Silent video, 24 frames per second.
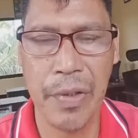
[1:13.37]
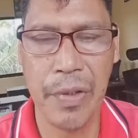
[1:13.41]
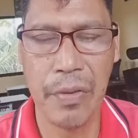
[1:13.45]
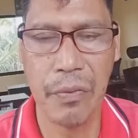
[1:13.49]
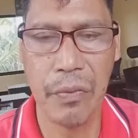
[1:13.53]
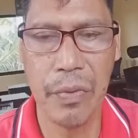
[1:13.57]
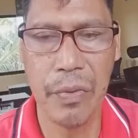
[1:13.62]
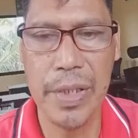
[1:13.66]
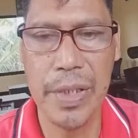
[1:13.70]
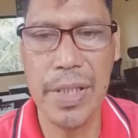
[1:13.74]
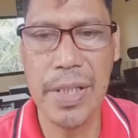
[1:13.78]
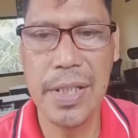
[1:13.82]

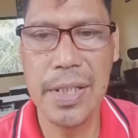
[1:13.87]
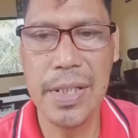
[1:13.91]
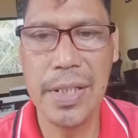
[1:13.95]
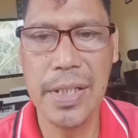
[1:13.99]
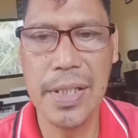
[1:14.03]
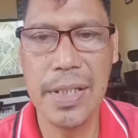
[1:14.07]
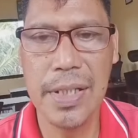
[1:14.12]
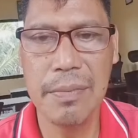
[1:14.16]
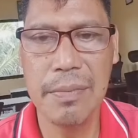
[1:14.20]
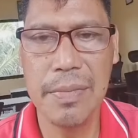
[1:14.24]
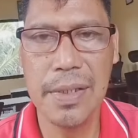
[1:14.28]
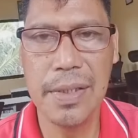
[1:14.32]
When
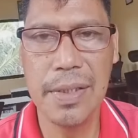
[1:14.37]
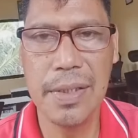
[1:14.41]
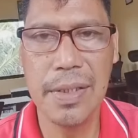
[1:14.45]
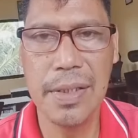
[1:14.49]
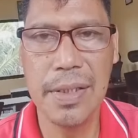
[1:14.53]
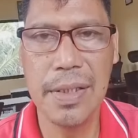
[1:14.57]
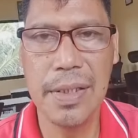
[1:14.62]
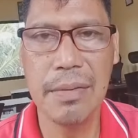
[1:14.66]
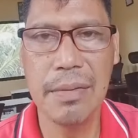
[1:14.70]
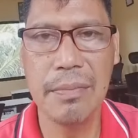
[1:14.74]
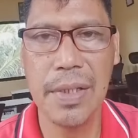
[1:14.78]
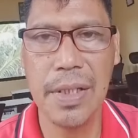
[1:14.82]
I'm in
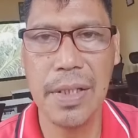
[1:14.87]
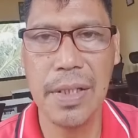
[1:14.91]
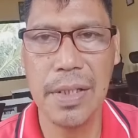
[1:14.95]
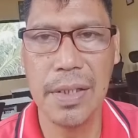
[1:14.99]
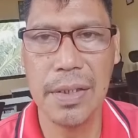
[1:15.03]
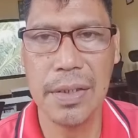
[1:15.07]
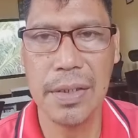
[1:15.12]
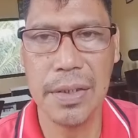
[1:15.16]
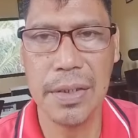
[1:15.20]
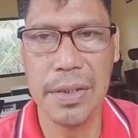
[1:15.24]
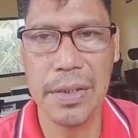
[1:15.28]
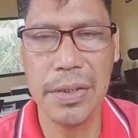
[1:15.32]
love,
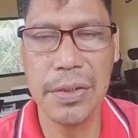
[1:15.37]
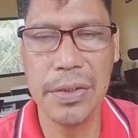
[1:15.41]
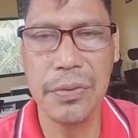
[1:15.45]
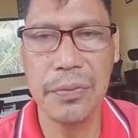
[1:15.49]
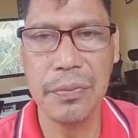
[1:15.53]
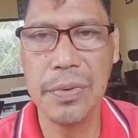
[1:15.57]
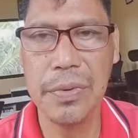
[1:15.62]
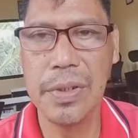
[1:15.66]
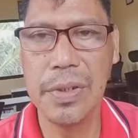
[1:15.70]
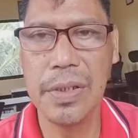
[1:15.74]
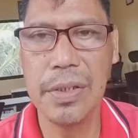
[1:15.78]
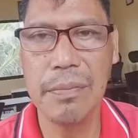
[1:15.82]
it
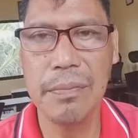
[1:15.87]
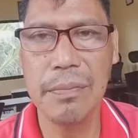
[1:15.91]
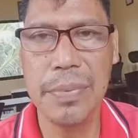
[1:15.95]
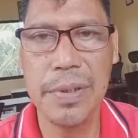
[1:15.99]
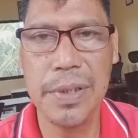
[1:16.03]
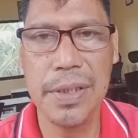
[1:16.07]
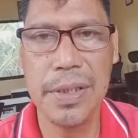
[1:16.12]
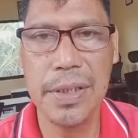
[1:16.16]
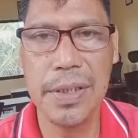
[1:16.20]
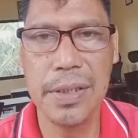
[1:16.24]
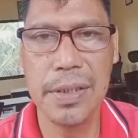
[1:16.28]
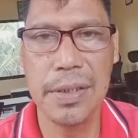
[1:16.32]
will
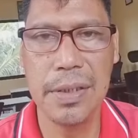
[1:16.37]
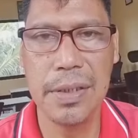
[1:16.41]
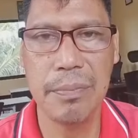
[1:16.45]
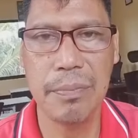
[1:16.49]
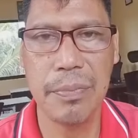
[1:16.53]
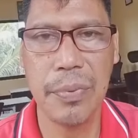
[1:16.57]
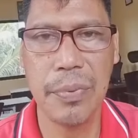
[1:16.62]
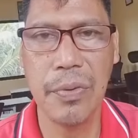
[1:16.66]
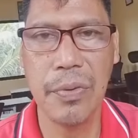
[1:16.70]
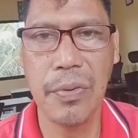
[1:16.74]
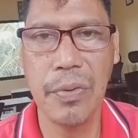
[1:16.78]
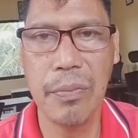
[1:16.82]
be
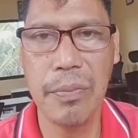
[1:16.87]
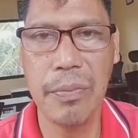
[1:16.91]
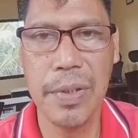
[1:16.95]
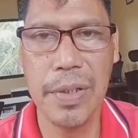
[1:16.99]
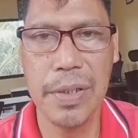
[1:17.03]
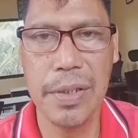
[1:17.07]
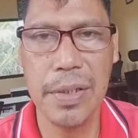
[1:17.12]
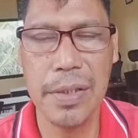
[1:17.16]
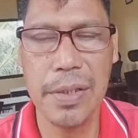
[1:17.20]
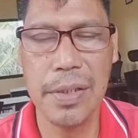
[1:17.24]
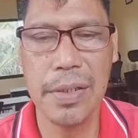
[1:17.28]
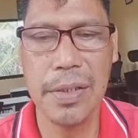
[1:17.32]
for
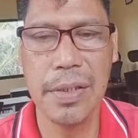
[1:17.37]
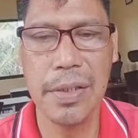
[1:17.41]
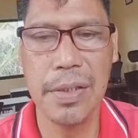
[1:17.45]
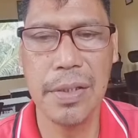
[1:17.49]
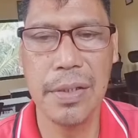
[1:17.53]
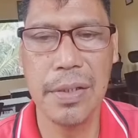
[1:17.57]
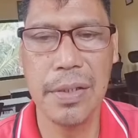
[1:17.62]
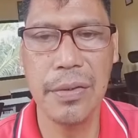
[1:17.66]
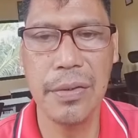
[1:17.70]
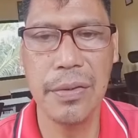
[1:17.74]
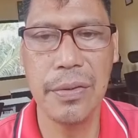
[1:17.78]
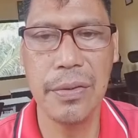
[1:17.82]

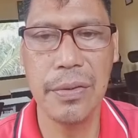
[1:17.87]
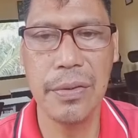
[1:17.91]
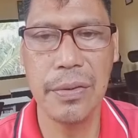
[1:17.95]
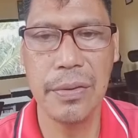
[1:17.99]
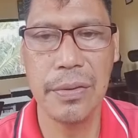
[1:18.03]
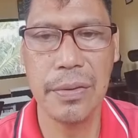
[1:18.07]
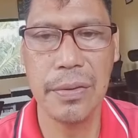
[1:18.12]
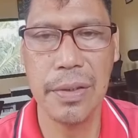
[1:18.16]
better.